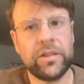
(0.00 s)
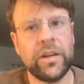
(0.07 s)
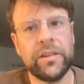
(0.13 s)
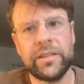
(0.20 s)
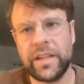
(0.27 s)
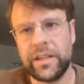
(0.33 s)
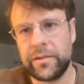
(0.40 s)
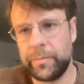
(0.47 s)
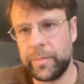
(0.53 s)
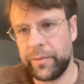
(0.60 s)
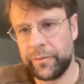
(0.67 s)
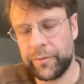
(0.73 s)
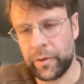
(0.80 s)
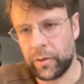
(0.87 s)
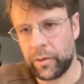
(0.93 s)
Just as
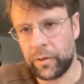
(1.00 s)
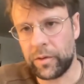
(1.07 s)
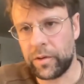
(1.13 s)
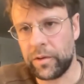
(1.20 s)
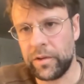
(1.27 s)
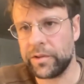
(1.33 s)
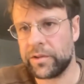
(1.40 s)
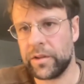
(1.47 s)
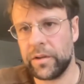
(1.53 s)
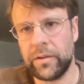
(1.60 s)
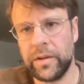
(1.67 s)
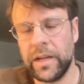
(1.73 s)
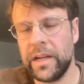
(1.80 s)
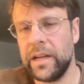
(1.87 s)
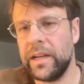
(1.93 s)
before,
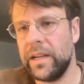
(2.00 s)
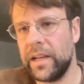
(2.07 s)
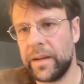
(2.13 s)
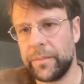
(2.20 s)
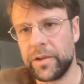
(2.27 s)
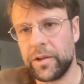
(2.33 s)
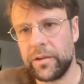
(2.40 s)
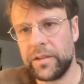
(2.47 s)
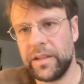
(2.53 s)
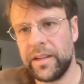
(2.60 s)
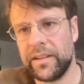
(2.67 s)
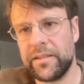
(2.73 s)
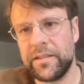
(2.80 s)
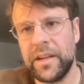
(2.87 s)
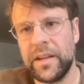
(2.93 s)
also, Ilham Tohti
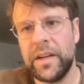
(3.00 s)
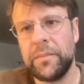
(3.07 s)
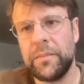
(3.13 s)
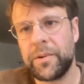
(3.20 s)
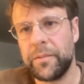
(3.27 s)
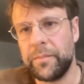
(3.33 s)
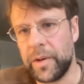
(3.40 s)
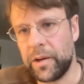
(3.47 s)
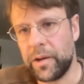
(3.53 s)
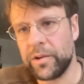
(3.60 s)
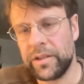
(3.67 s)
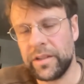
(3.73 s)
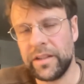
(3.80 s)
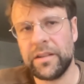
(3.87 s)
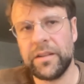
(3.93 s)
has
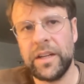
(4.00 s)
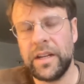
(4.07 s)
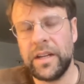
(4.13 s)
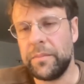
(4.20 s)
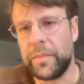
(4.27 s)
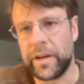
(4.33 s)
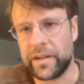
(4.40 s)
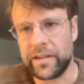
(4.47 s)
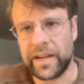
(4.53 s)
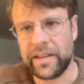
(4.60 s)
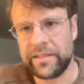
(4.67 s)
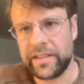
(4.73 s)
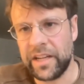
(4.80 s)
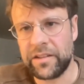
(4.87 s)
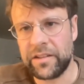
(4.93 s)
promoted
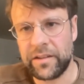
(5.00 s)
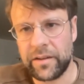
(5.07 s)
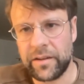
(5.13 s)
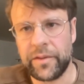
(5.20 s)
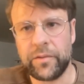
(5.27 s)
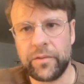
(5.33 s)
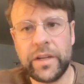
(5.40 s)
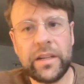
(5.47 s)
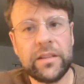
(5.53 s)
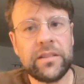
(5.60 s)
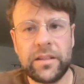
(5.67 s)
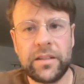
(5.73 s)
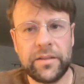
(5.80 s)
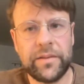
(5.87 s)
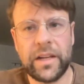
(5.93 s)
modernization of the
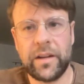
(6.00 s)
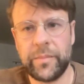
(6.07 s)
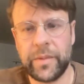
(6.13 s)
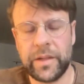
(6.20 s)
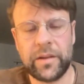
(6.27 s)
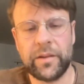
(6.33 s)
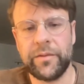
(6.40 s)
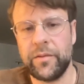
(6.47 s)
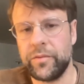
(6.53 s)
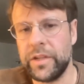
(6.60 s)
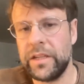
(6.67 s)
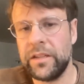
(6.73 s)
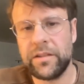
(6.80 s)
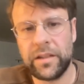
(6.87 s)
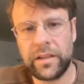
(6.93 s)
region, development of the
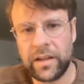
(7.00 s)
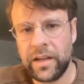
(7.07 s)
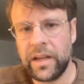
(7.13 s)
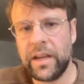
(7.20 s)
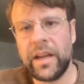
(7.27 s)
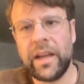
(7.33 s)
region.